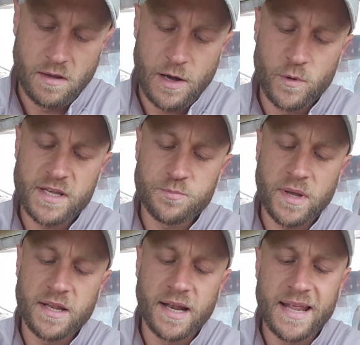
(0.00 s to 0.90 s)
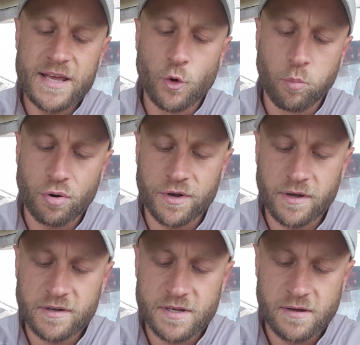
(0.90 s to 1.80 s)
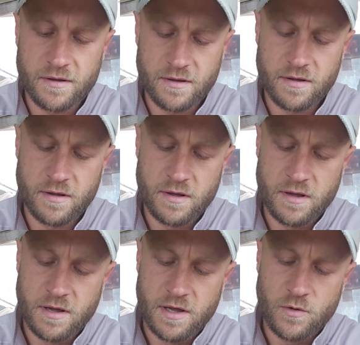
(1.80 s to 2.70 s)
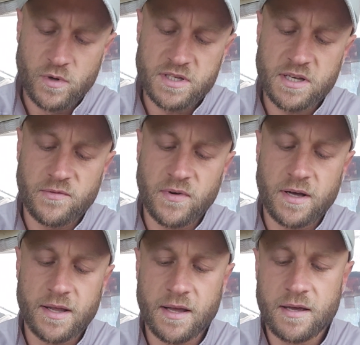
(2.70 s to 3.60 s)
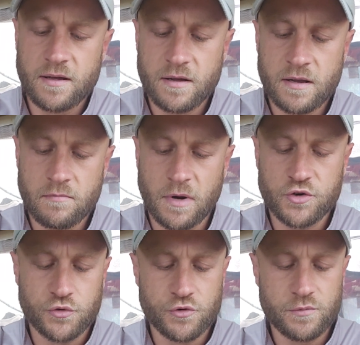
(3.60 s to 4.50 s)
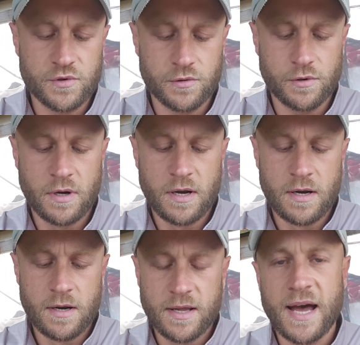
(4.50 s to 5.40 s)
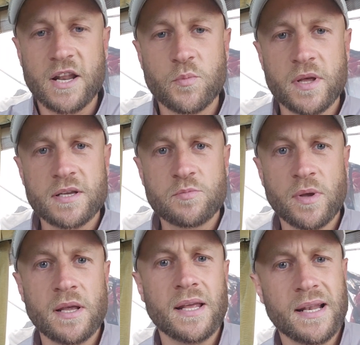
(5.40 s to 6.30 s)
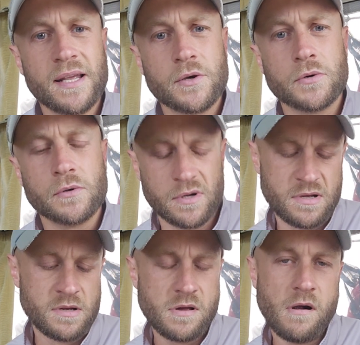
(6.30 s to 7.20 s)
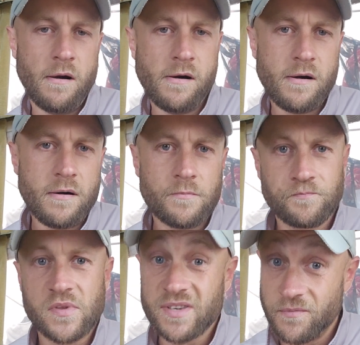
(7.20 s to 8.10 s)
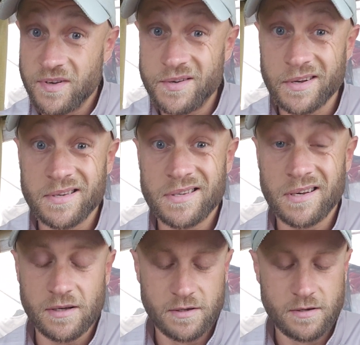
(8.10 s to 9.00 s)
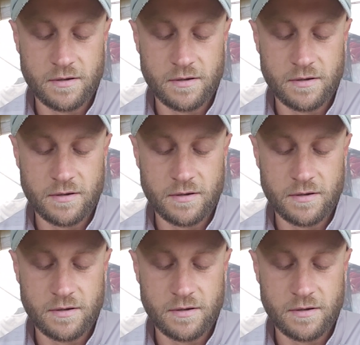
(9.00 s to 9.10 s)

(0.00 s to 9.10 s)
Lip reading: And with this being a legal product, with stuff like mushrooms or cannabis being illegal, something to consider.